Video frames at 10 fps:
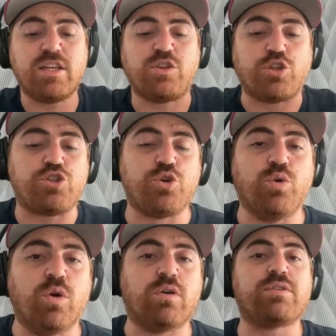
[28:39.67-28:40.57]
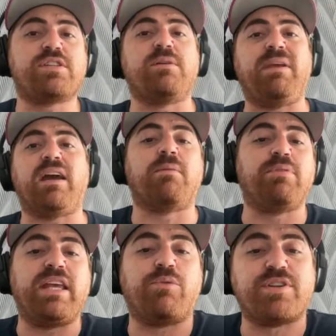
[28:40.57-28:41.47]
the tools to be a
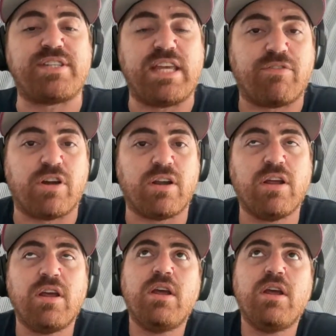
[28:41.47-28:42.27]
complete receiver.